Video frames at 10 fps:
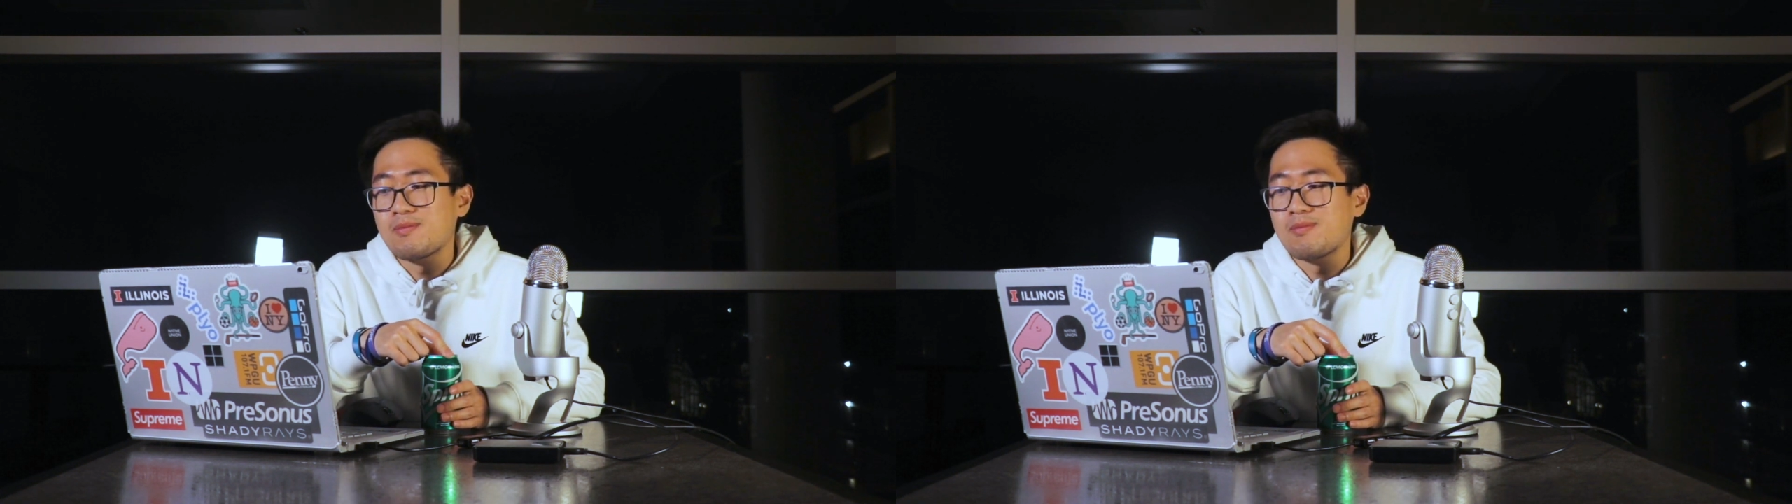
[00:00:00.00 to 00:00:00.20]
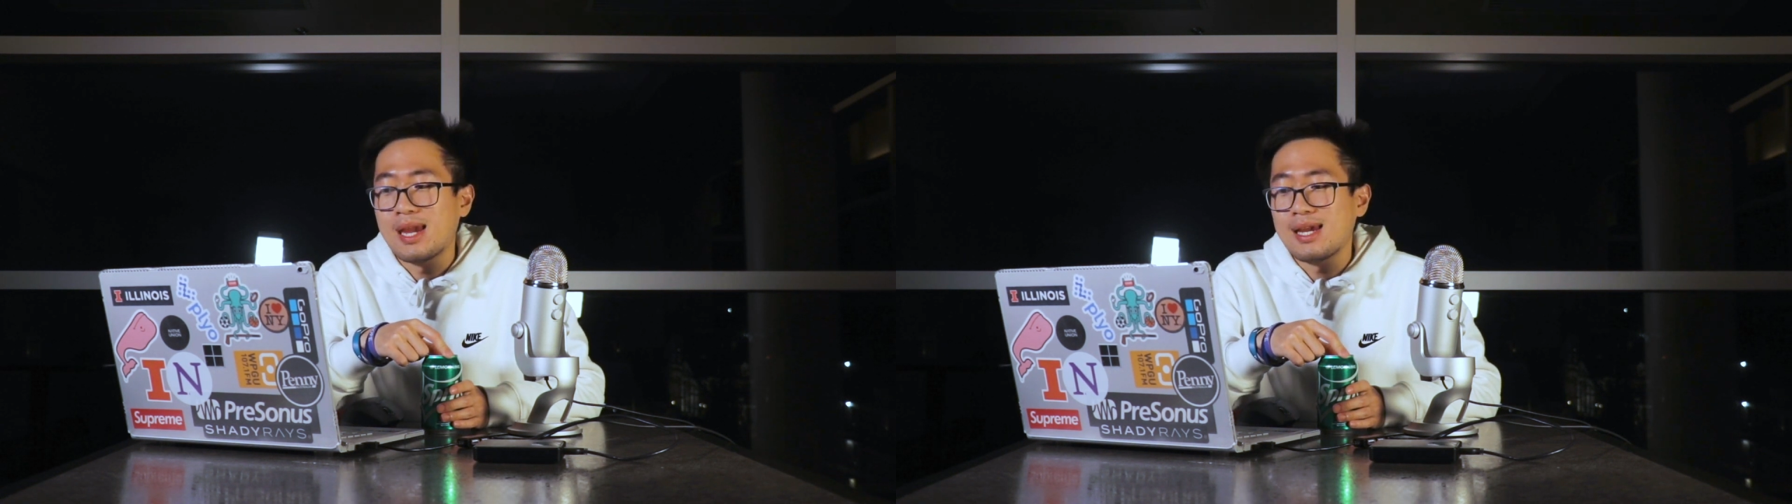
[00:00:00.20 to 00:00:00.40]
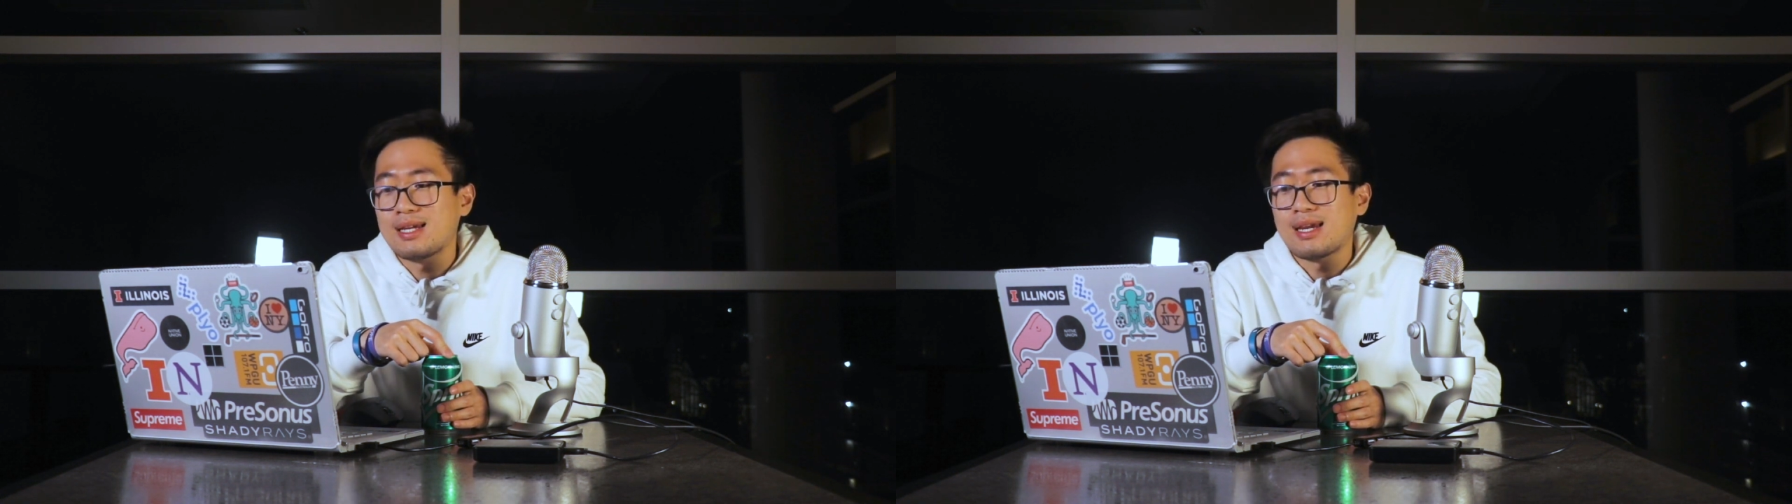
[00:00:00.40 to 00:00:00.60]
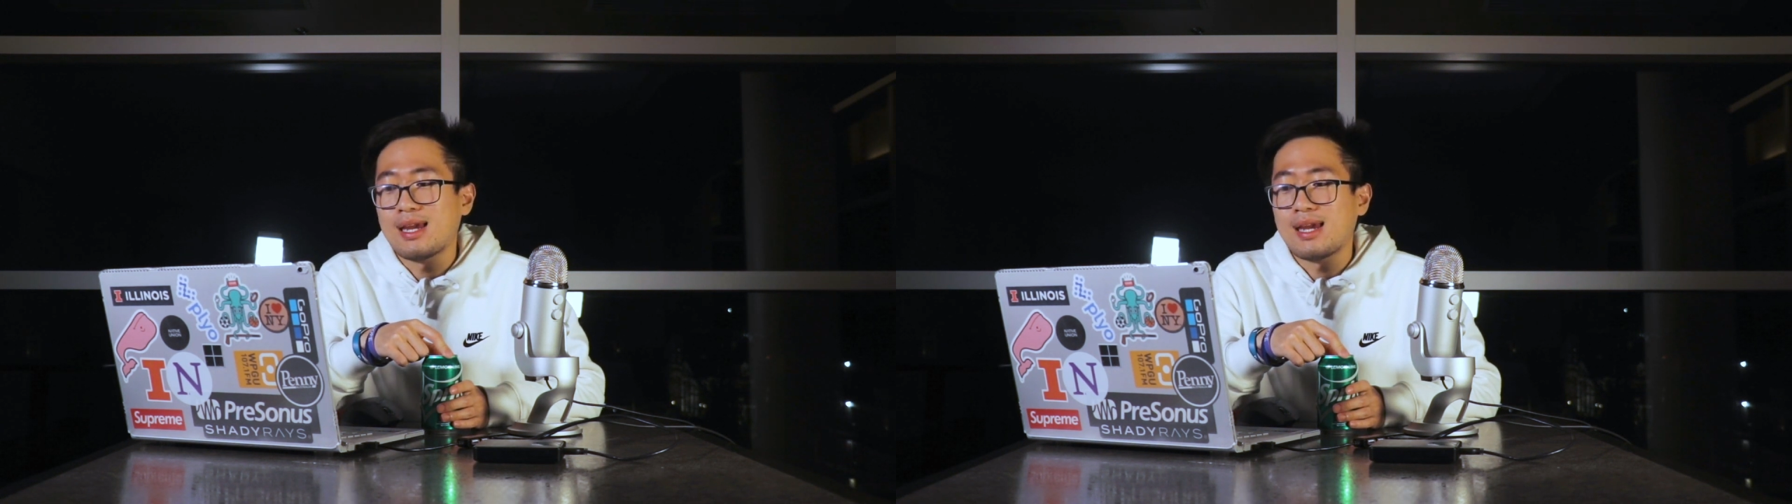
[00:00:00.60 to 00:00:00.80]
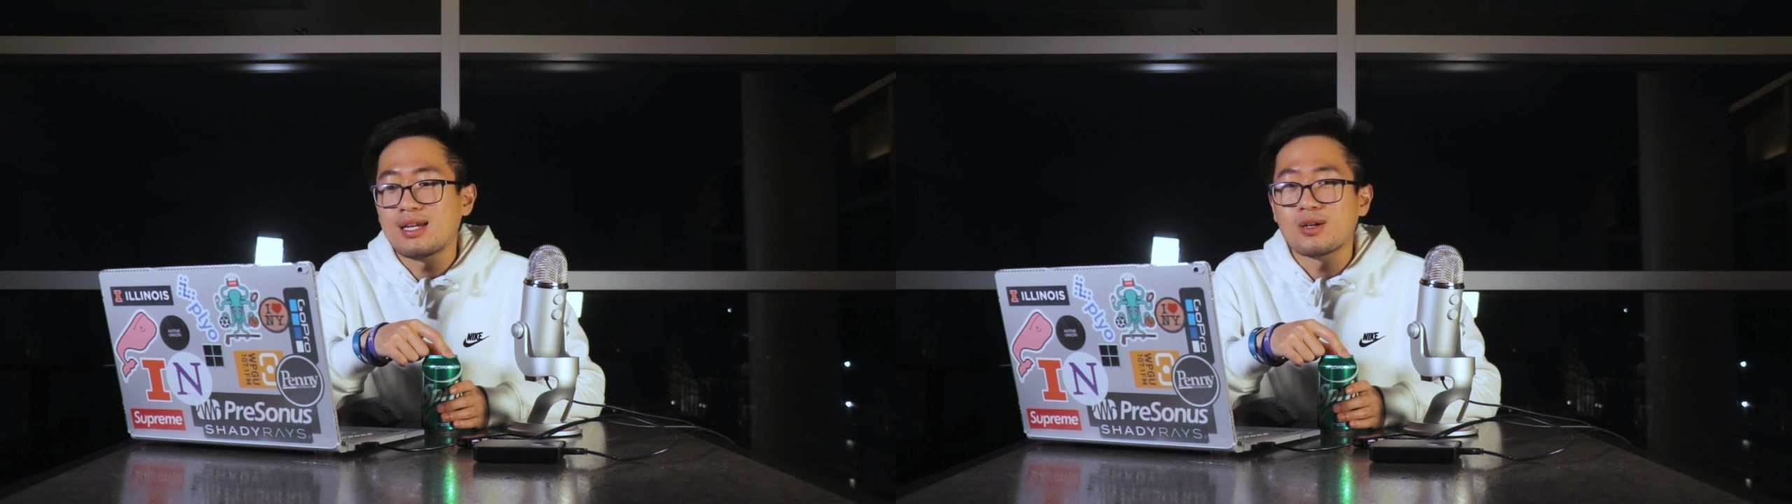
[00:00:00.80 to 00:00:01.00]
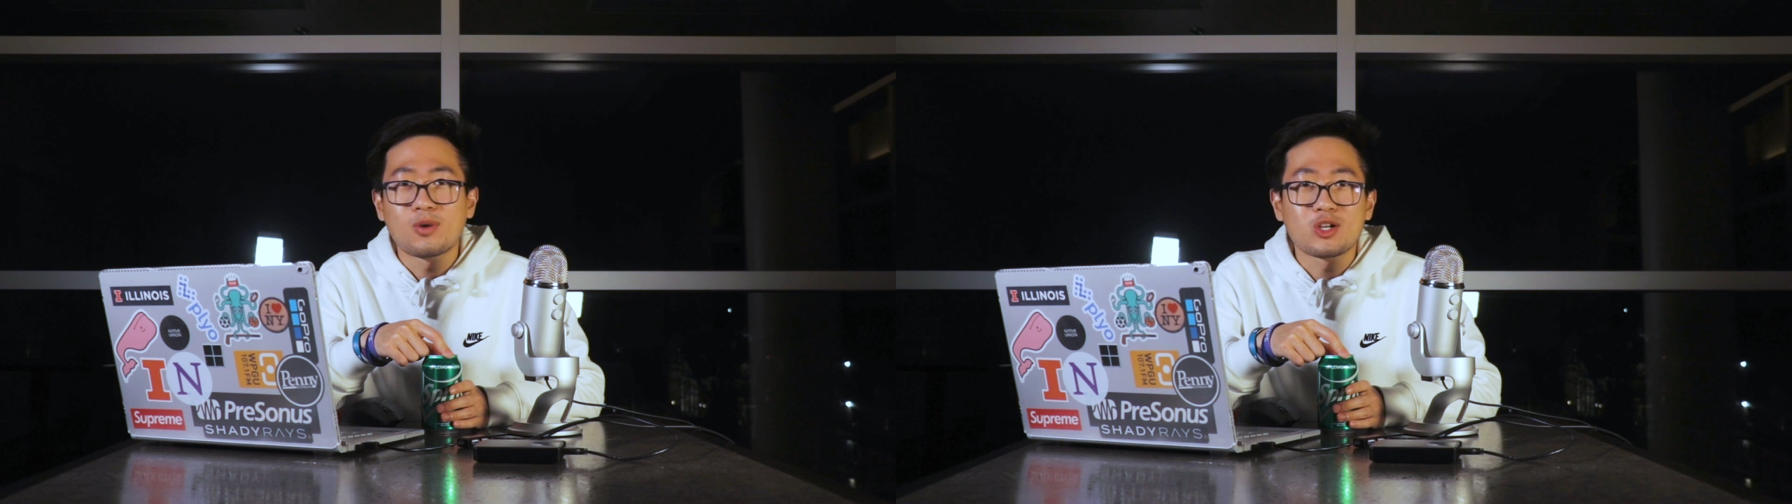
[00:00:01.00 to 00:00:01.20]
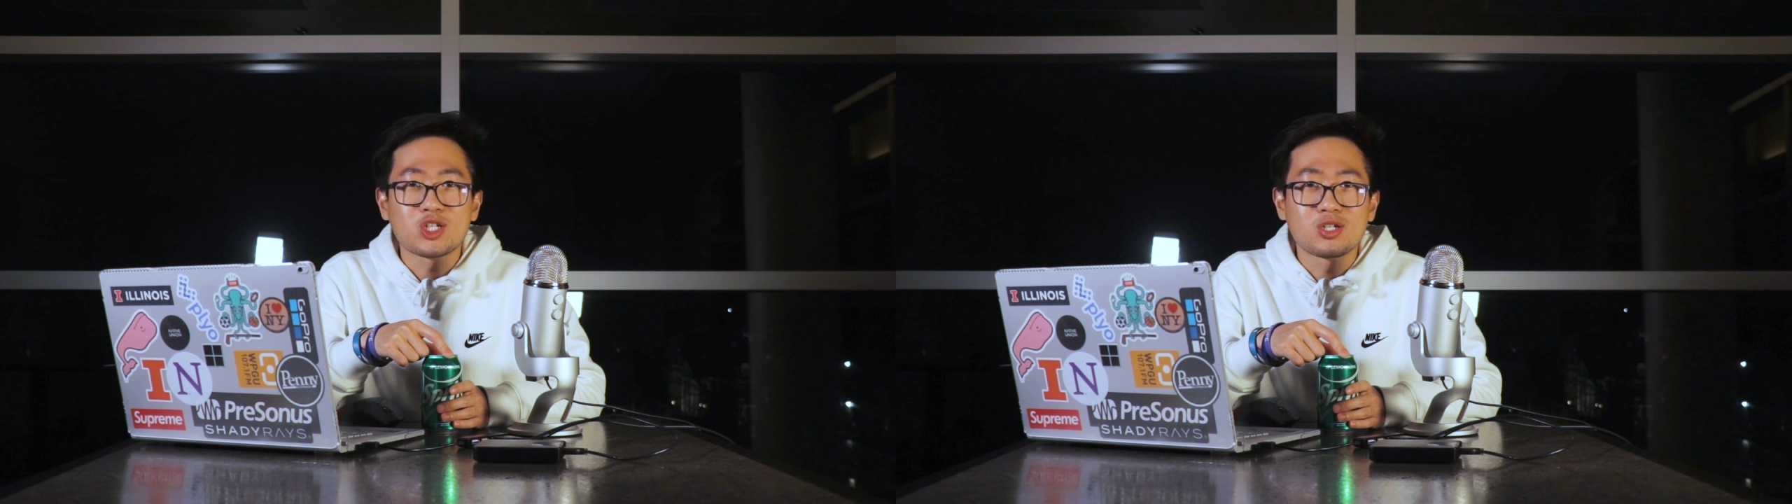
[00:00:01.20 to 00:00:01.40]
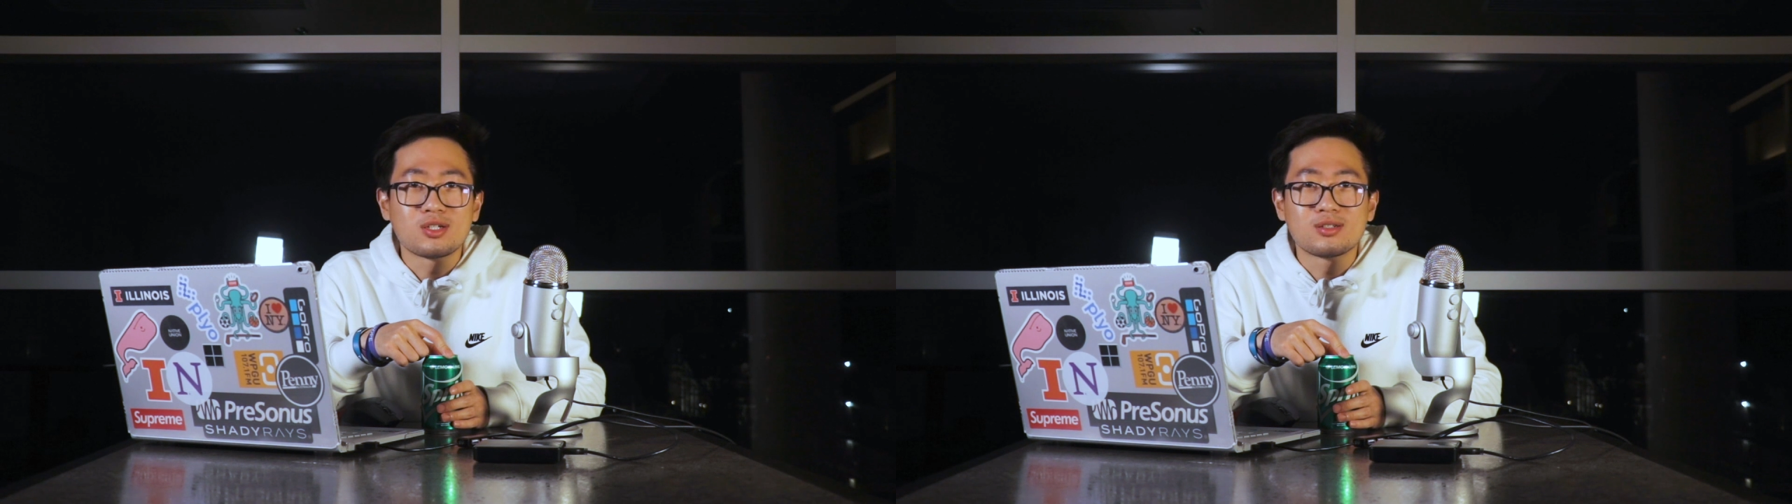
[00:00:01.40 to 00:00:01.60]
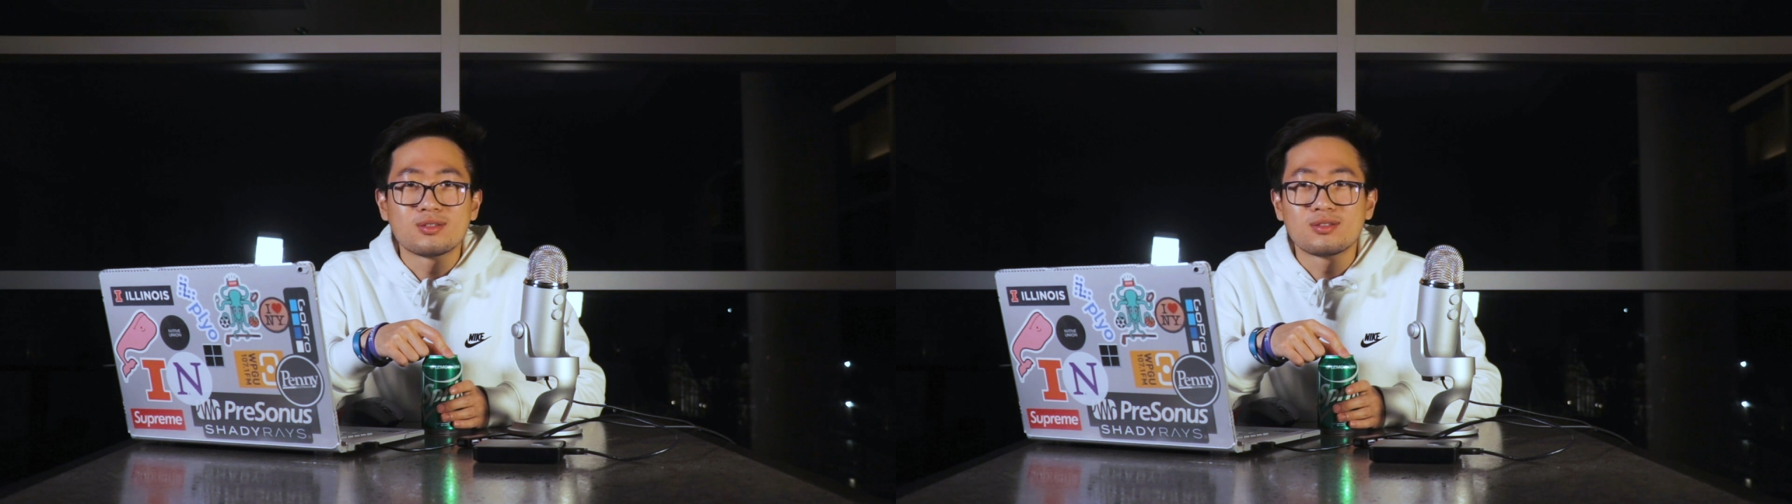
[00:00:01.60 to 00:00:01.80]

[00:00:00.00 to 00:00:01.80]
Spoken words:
Make a commercial,